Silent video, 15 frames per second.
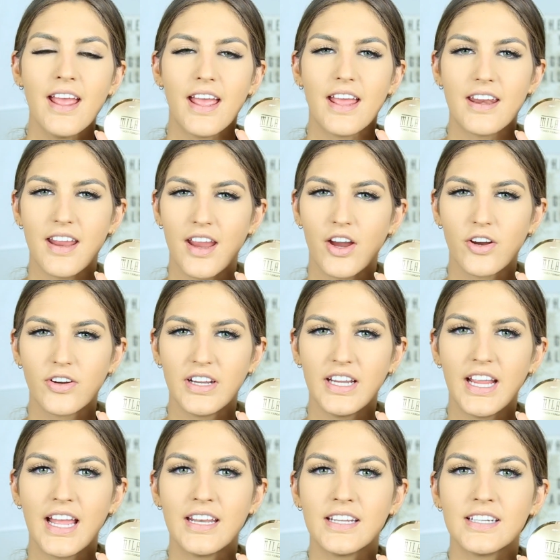and
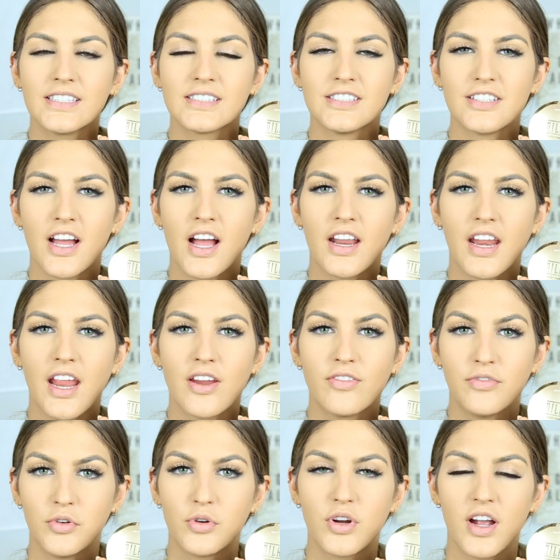airy, and it is not a
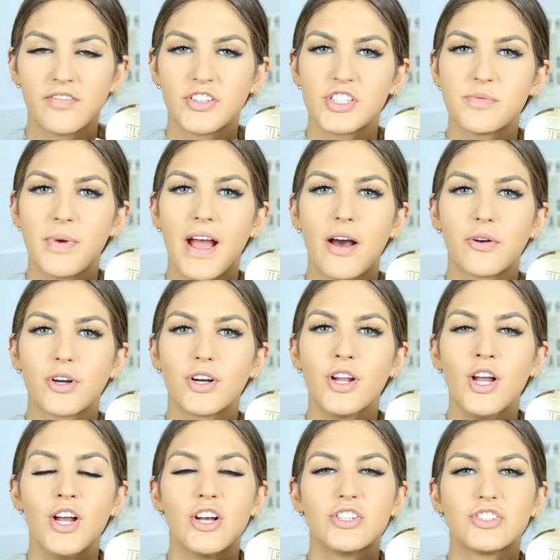full coverage powder,
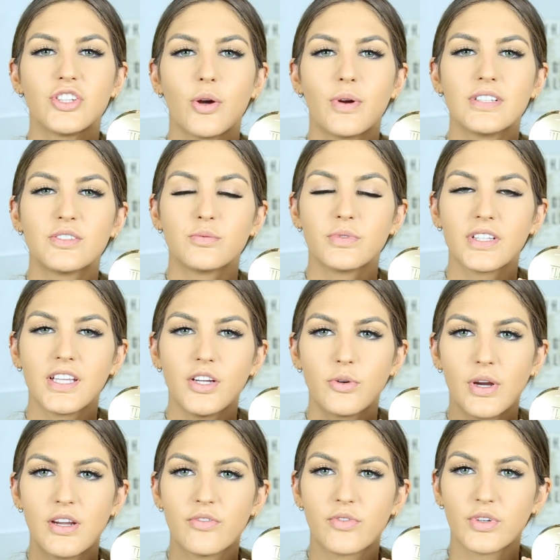so it's really
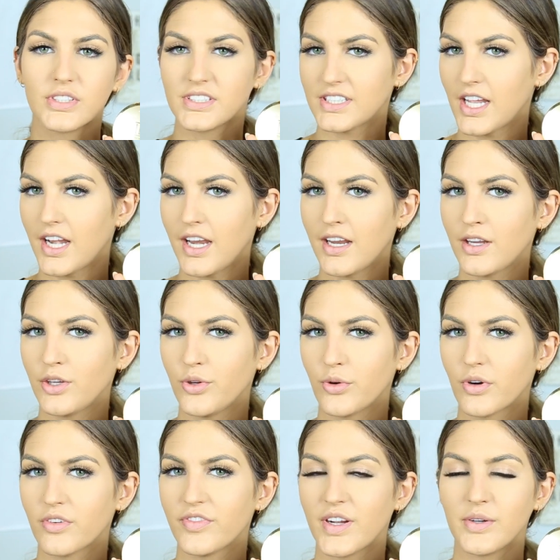great for setting
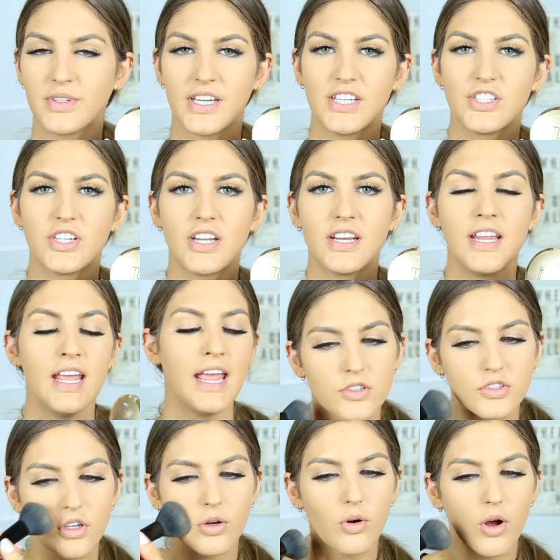your foundation.
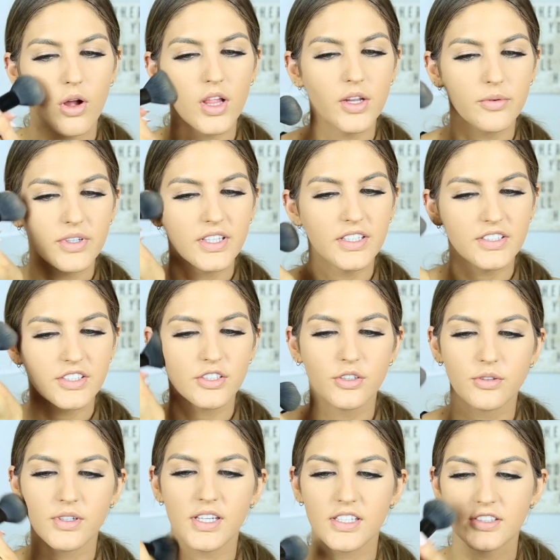So all I really
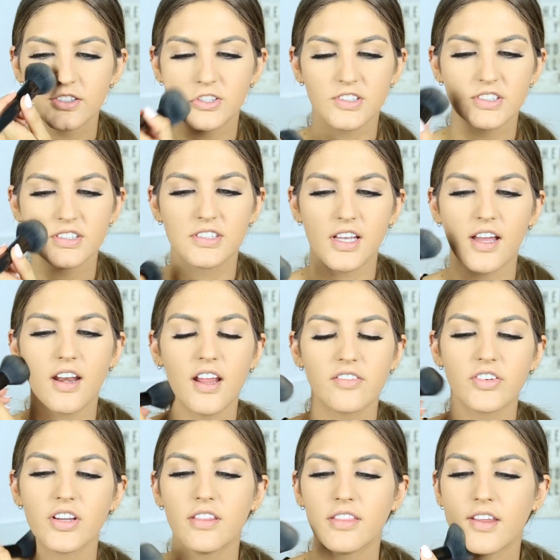do is just set
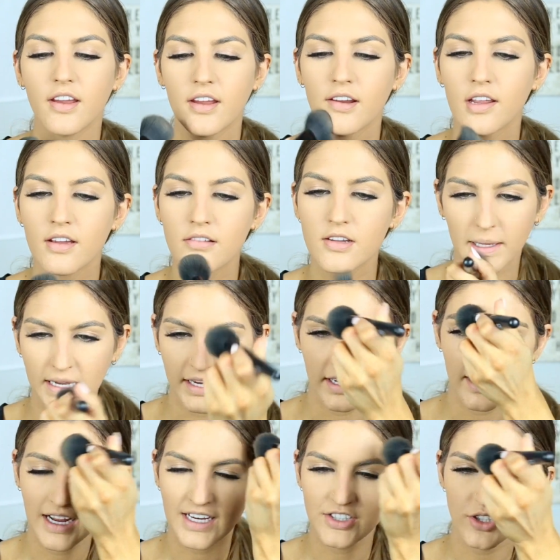everything,
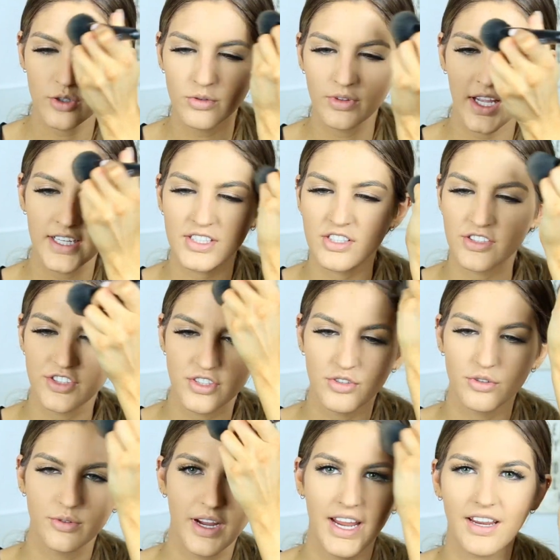and I don't like to
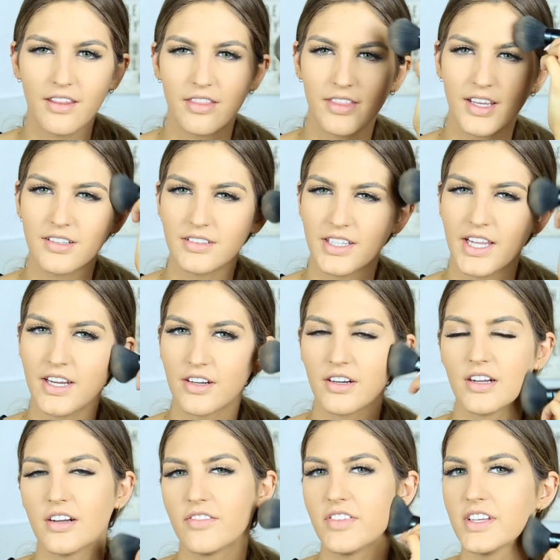do a thick
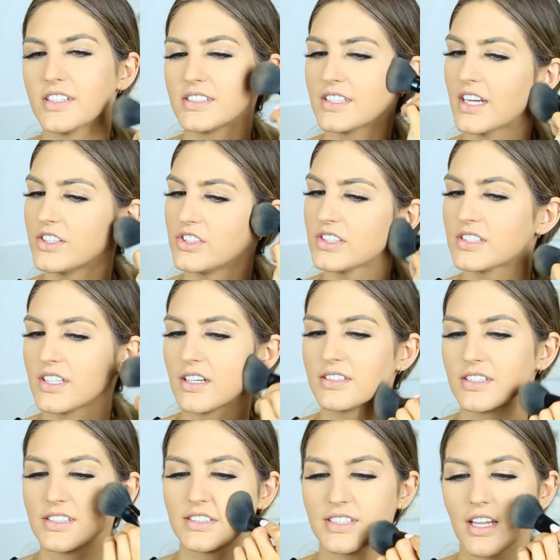layer of this. I just like
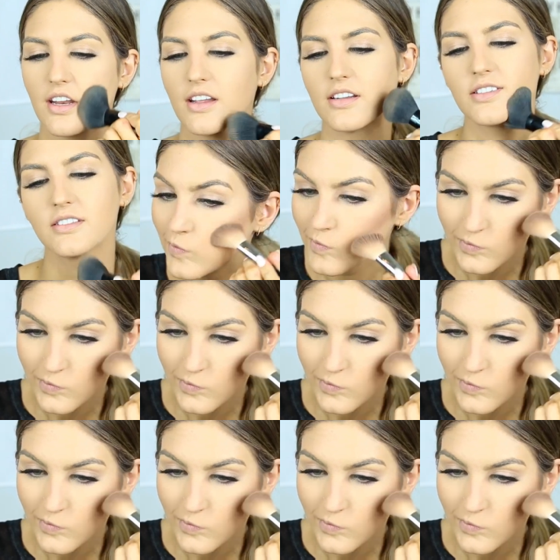to set it.